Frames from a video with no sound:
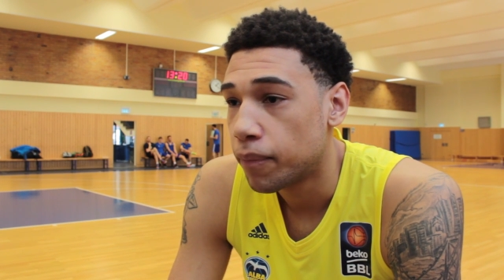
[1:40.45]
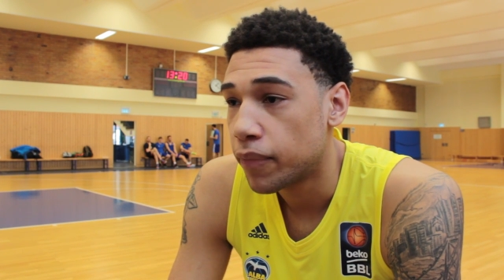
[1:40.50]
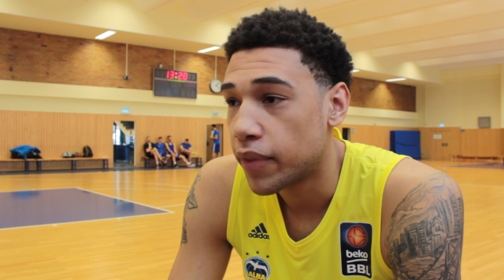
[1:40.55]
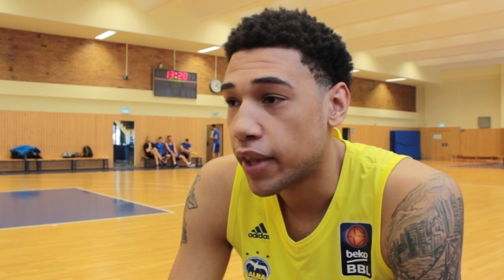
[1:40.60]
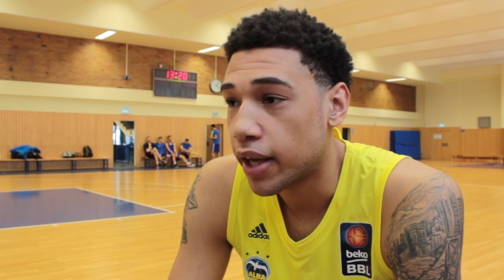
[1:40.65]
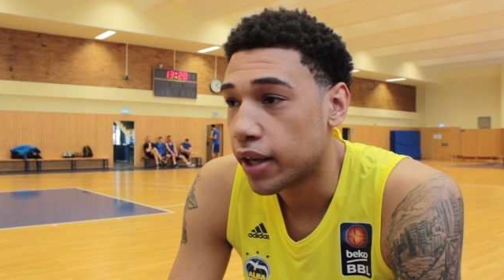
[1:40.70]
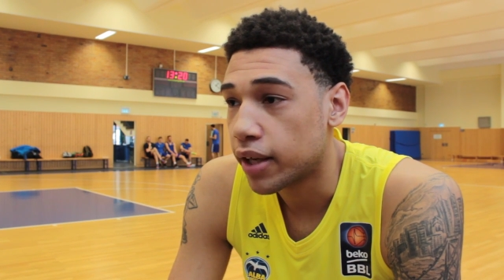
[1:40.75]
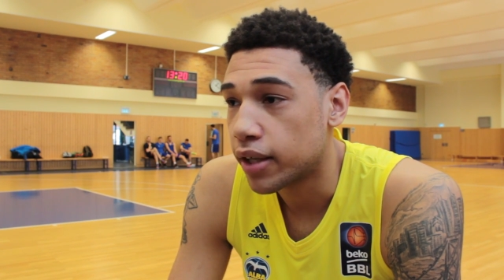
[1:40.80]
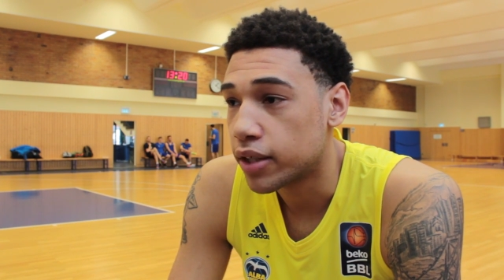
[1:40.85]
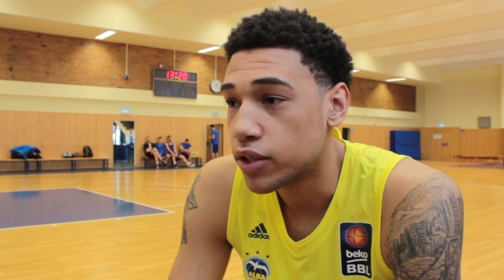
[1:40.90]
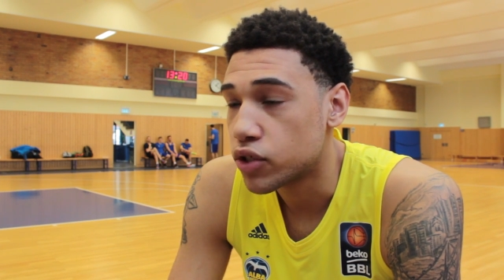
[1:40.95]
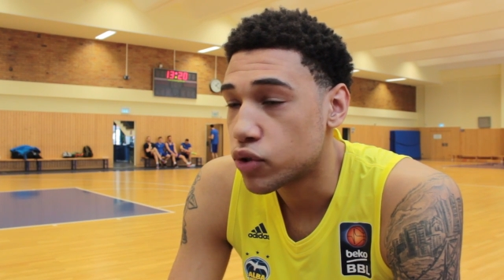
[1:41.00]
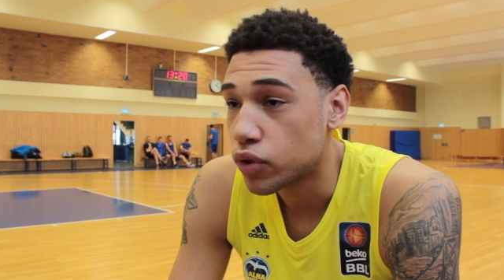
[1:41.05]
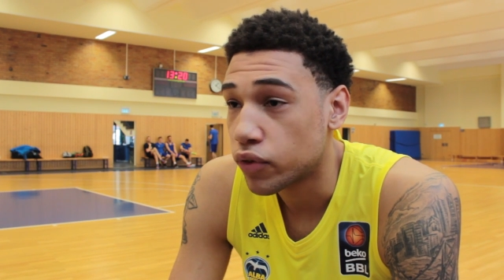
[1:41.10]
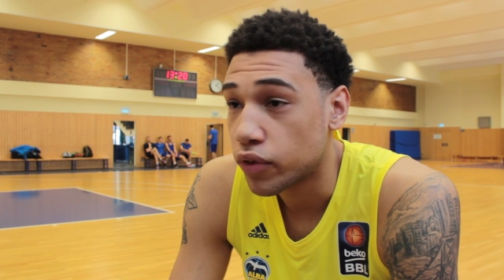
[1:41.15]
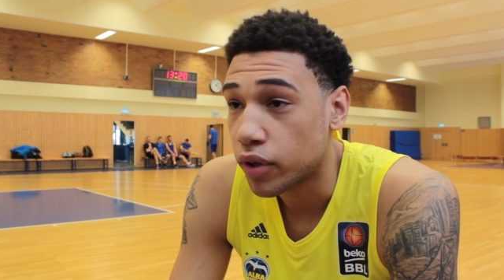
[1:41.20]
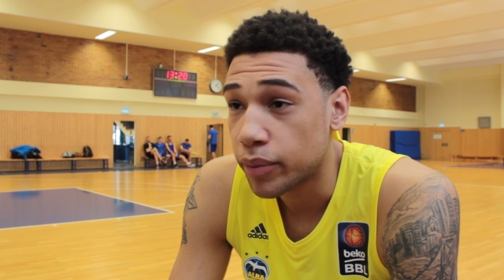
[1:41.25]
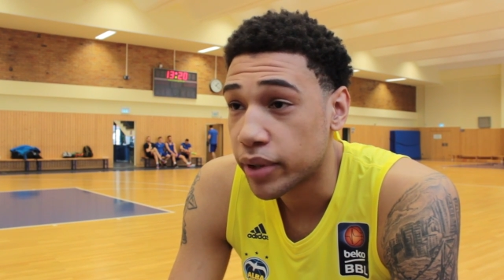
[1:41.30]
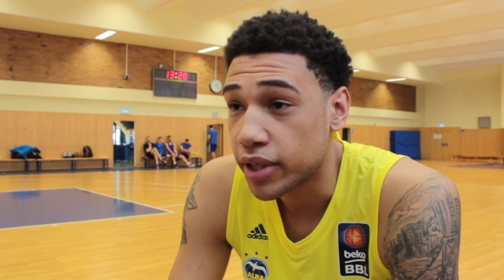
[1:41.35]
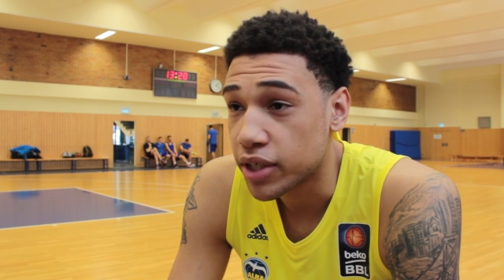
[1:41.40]
that two
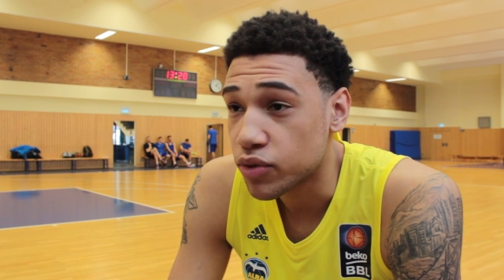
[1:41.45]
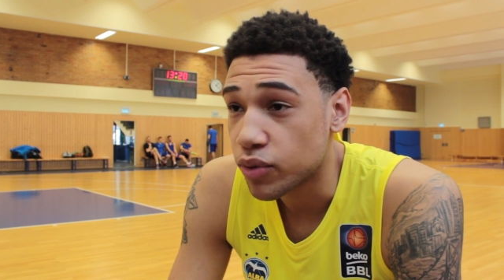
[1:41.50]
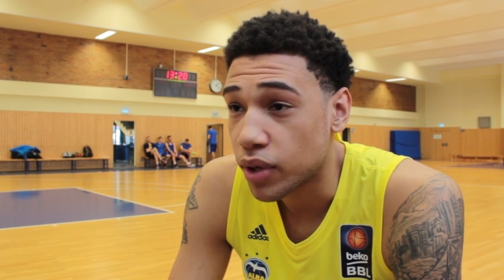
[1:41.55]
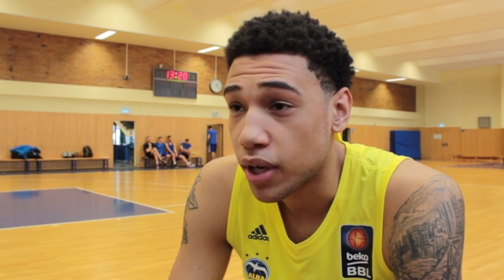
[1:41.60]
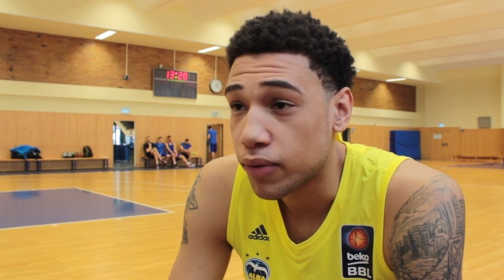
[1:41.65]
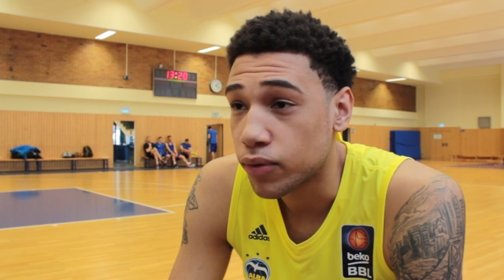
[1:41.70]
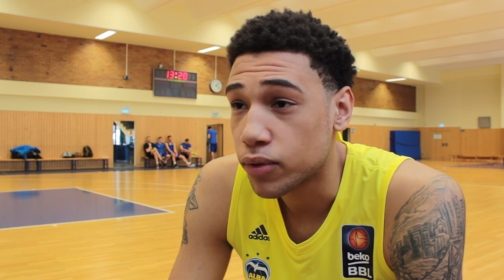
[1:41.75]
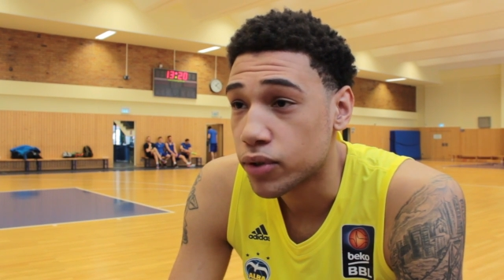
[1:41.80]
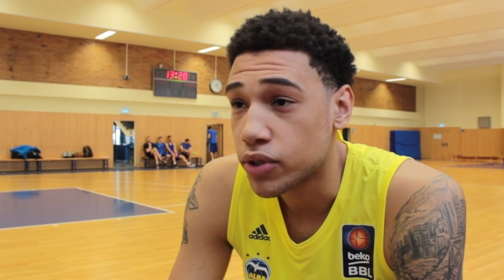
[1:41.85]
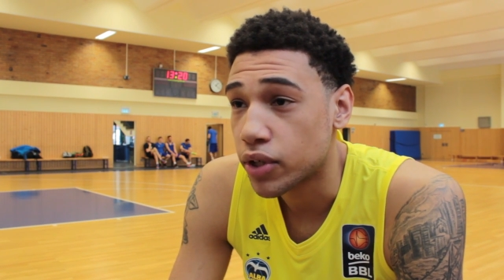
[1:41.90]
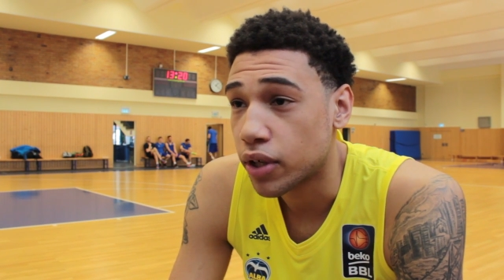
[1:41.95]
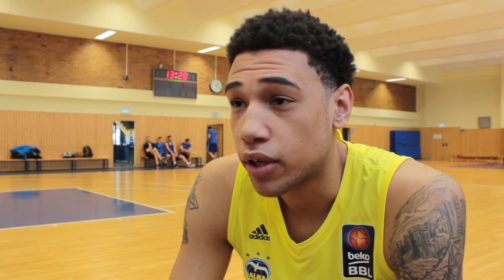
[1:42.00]
of our biggest rivals